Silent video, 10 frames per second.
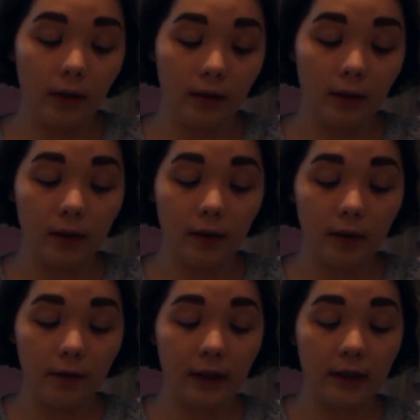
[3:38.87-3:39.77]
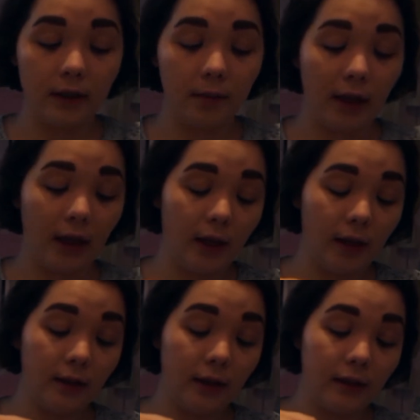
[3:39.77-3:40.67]
a little of this on my
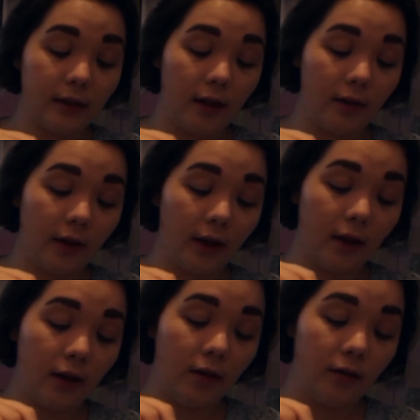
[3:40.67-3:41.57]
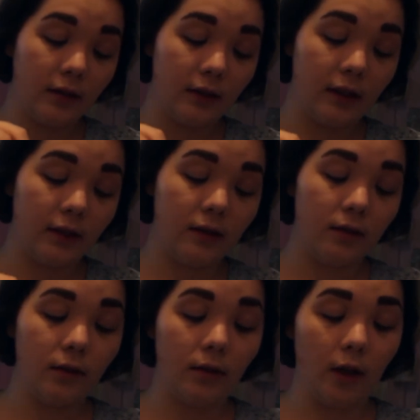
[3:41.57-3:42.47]
hand and see if I can use this
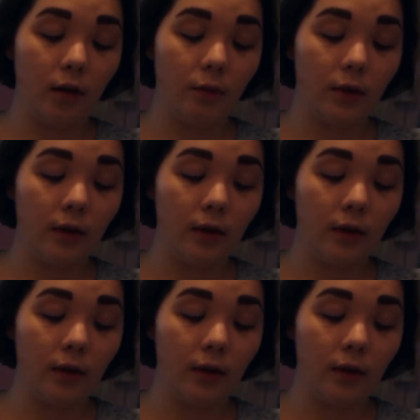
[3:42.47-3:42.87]
to help